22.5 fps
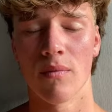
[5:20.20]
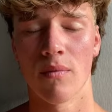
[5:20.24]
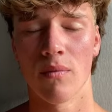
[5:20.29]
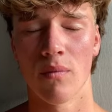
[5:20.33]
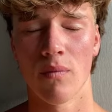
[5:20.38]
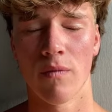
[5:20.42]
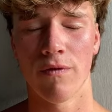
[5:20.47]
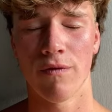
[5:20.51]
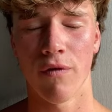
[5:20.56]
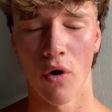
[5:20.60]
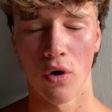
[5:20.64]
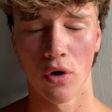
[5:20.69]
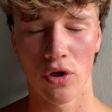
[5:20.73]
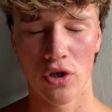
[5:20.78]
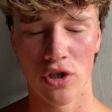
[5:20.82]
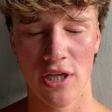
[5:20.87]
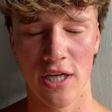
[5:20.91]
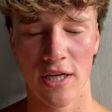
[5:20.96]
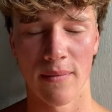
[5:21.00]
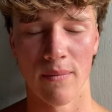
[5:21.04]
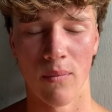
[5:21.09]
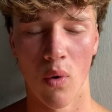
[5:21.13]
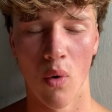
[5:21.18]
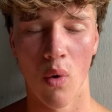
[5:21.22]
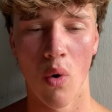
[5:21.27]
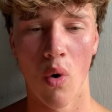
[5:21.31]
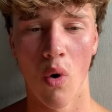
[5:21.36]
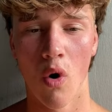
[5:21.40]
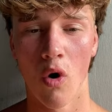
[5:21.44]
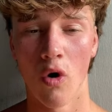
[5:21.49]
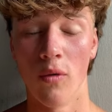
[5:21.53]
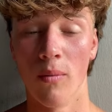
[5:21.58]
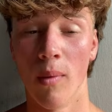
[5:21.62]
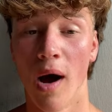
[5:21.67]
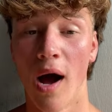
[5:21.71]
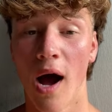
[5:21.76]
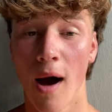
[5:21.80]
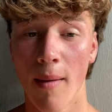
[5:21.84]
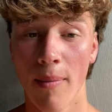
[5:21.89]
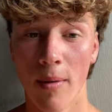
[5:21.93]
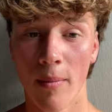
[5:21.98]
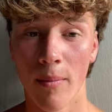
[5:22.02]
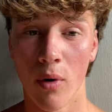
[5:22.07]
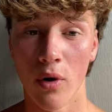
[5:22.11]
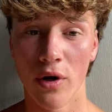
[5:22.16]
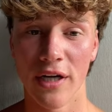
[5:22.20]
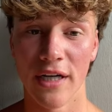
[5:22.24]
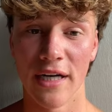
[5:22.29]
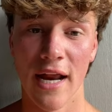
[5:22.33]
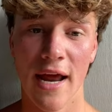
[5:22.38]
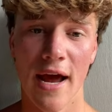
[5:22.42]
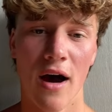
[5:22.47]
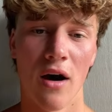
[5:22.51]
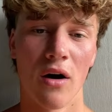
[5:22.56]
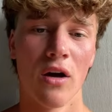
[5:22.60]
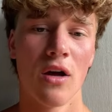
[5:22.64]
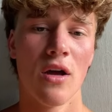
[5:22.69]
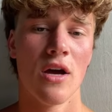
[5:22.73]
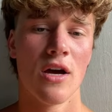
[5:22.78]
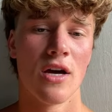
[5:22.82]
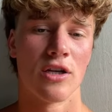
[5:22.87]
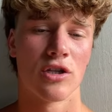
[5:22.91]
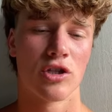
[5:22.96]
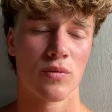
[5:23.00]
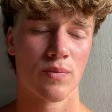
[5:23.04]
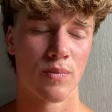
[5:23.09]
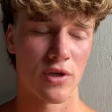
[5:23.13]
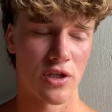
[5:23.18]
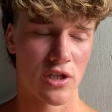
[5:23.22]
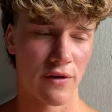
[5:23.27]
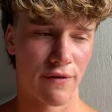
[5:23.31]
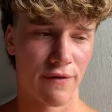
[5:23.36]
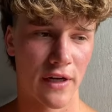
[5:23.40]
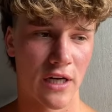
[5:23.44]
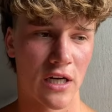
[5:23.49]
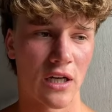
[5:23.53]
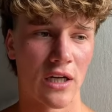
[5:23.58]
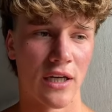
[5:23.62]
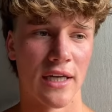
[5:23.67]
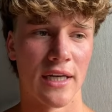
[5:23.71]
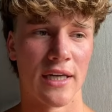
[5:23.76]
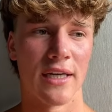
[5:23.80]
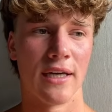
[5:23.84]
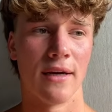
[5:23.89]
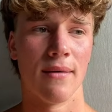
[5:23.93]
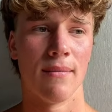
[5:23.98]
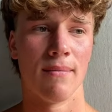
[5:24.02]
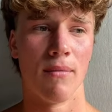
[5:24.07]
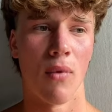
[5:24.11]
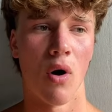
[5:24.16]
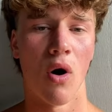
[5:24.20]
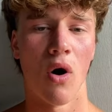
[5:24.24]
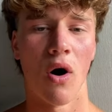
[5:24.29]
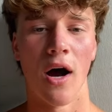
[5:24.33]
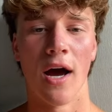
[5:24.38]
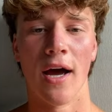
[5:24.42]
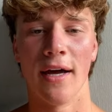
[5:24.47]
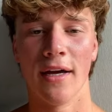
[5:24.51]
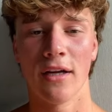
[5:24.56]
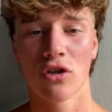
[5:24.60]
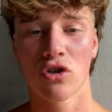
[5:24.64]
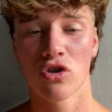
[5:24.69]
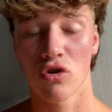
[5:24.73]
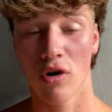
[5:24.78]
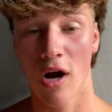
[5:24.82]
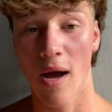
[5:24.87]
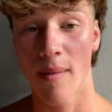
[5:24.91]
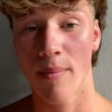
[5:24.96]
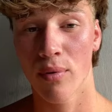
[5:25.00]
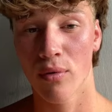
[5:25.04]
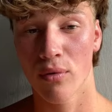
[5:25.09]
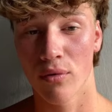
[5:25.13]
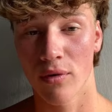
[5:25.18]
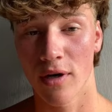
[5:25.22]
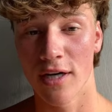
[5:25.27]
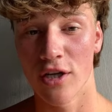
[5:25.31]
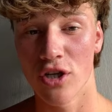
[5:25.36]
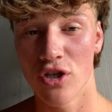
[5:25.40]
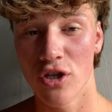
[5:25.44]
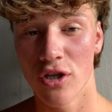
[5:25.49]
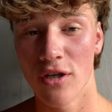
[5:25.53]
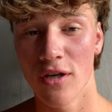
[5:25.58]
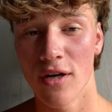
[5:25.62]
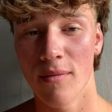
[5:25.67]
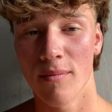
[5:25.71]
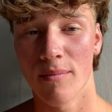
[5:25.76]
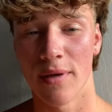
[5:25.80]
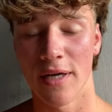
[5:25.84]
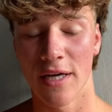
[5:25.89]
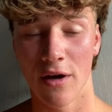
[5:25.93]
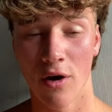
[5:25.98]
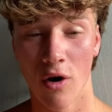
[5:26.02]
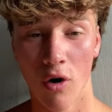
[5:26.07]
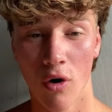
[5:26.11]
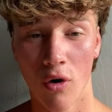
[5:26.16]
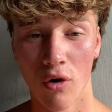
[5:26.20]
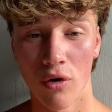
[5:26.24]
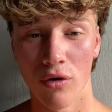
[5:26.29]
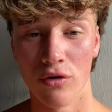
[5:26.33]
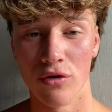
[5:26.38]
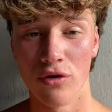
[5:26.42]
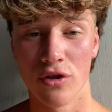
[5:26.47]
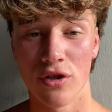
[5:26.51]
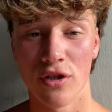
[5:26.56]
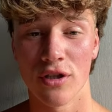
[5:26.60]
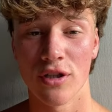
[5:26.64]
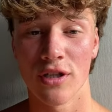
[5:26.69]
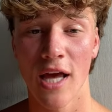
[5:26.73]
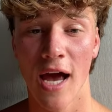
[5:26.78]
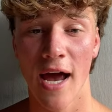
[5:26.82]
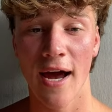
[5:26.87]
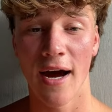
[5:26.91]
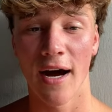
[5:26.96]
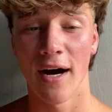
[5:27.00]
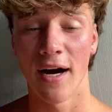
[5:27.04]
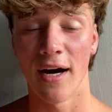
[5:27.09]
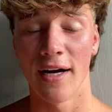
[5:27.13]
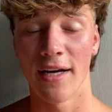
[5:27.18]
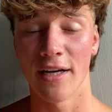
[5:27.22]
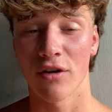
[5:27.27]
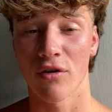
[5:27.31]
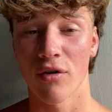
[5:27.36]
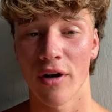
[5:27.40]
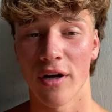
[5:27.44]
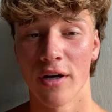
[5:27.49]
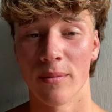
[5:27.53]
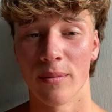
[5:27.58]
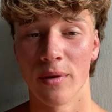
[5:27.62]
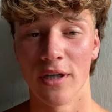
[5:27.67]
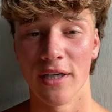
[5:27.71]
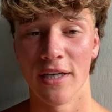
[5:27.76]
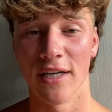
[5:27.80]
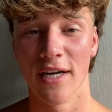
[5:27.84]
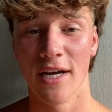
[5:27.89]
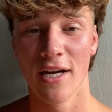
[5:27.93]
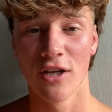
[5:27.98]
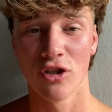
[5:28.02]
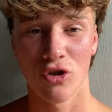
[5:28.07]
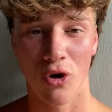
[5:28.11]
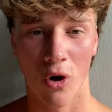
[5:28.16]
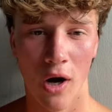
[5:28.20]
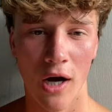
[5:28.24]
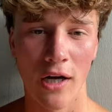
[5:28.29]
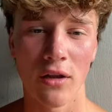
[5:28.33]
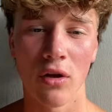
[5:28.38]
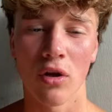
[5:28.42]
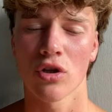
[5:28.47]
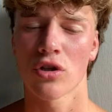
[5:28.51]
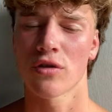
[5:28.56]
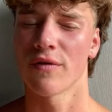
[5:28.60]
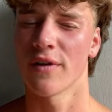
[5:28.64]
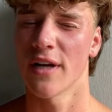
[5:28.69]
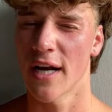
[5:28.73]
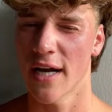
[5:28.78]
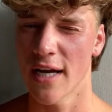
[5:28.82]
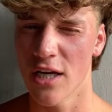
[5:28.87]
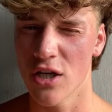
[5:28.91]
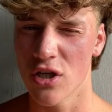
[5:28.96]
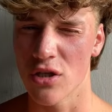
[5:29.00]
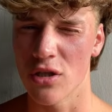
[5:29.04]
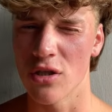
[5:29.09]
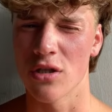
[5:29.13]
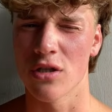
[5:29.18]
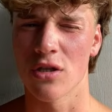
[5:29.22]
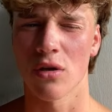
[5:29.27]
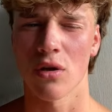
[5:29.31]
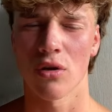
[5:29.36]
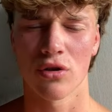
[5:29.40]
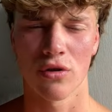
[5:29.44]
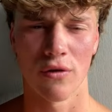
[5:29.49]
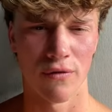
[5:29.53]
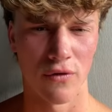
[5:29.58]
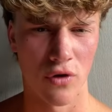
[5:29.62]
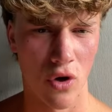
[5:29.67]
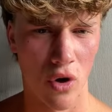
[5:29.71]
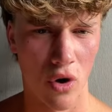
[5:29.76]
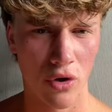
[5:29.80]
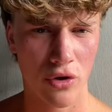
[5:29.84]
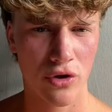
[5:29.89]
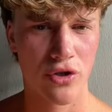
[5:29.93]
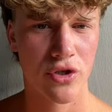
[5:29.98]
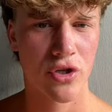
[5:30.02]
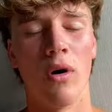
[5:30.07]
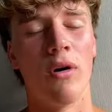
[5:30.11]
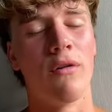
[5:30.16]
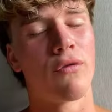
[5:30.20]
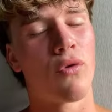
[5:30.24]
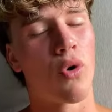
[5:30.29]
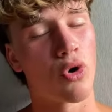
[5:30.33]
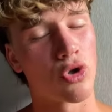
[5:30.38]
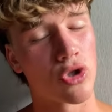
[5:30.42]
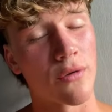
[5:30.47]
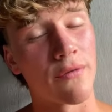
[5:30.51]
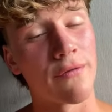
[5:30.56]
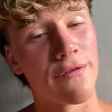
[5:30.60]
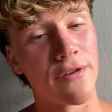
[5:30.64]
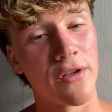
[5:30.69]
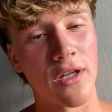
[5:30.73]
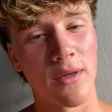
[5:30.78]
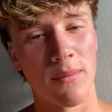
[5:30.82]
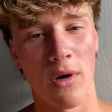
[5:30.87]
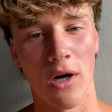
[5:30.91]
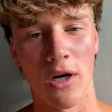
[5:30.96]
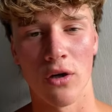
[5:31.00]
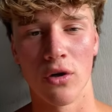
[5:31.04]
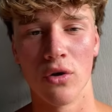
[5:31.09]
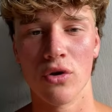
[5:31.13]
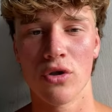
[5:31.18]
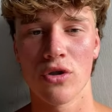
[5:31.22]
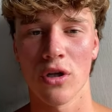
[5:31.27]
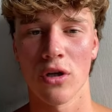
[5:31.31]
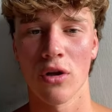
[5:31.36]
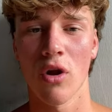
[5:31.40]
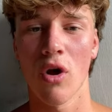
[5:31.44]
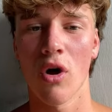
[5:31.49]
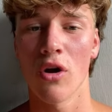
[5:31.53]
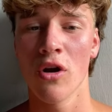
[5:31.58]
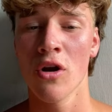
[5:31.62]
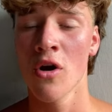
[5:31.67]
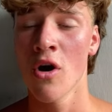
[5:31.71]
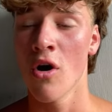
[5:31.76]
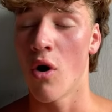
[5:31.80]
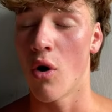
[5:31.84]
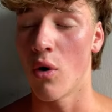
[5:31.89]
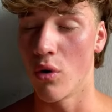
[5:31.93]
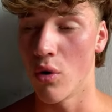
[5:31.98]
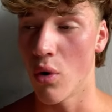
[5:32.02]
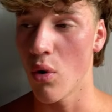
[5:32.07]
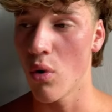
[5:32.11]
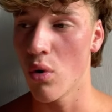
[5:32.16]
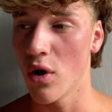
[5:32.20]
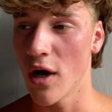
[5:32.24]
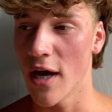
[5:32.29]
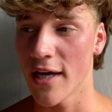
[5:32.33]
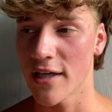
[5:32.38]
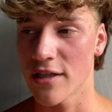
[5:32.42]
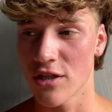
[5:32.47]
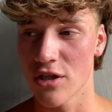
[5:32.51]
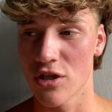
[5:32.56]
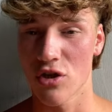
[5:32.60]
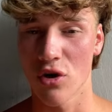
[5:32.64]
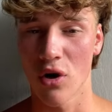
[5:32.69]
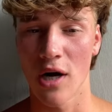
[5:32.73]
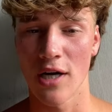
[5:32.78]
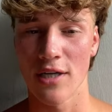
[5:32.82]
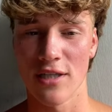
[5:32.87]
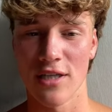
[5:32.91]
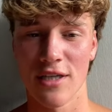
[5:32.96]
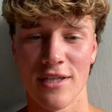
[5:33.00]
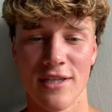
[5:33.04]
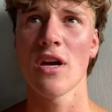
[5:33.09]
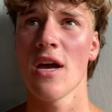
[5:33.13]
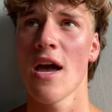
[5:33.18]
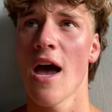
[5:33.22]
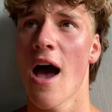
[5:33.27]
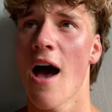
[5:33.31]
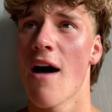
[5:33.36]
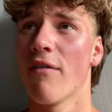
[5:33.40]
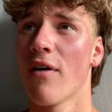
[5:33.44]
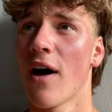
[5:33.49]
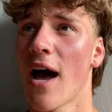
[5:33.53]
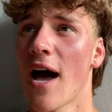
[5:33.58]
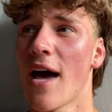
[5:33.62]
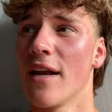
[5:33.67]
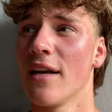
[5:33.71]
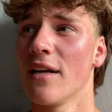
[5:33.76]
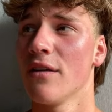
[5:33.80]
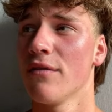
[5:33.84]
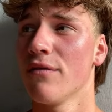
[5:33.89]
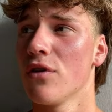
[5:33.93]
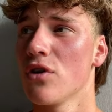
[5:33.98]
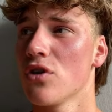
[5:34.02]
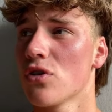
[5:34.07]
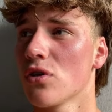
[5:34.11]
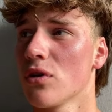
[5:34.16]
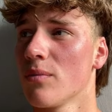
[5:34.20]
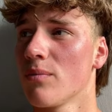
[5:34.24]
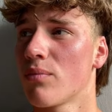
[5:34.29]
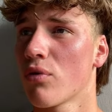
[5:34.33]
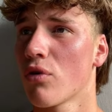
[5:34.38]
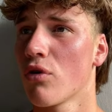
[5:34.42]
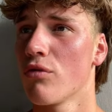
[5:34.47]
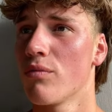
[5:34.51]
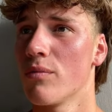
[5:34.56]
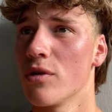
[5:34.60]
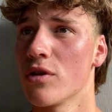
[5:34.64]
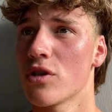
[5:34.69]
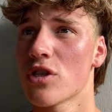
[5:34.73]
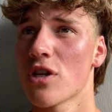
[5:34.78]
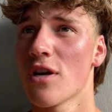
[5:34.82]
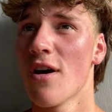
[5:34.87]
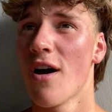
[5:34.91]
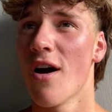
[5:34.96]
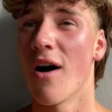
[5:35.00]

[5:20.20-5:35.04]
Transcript: focusing more on my upper body now, specifically my trap region, because they are incredibly tight, lots of adhesions, lots of knots. Of course, I'm feeling my glutes a lot on all exercises. Have I had any visual improvements?